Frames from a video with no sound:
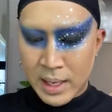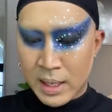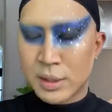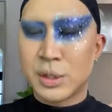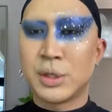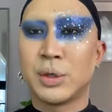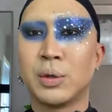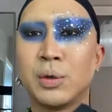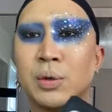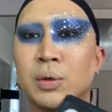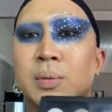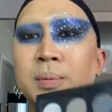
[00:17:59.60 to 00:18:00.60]

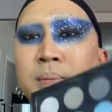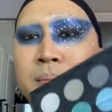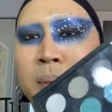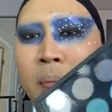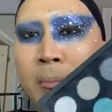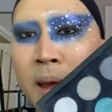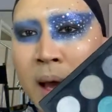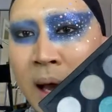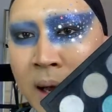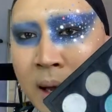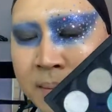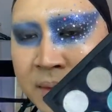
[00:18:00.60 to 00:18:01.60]
into,
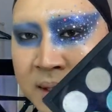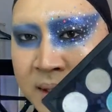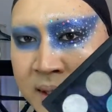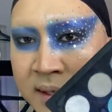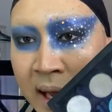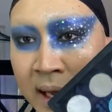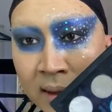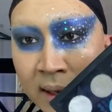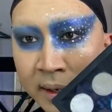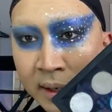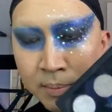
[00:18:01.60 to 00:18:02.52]
this is Atlantic